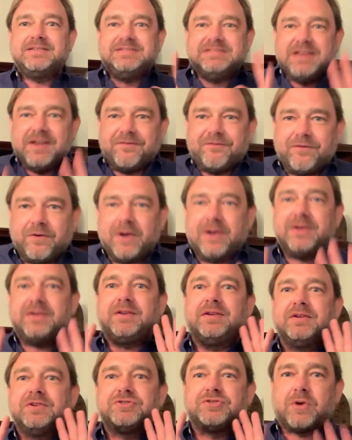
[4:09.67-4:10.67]

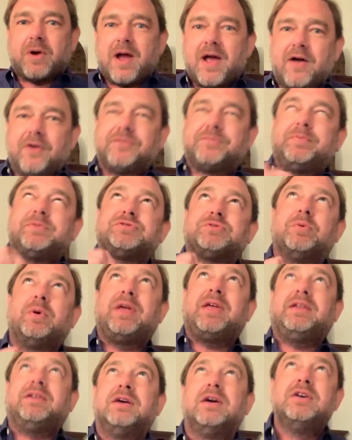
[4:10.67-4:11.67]
different trials
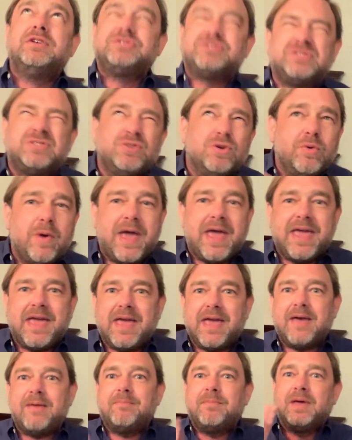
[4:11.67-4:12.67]
between 2
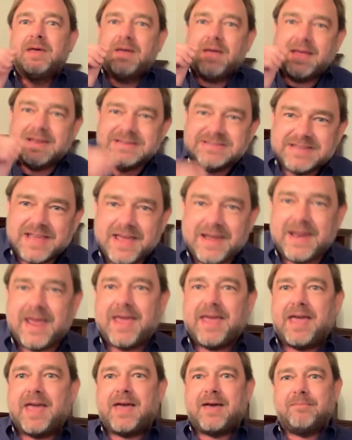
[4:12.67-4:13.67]
a.m. and 10
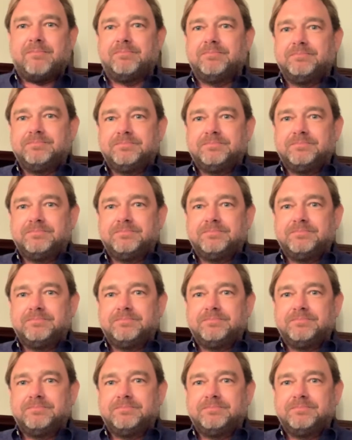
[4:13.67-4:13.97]
a.m.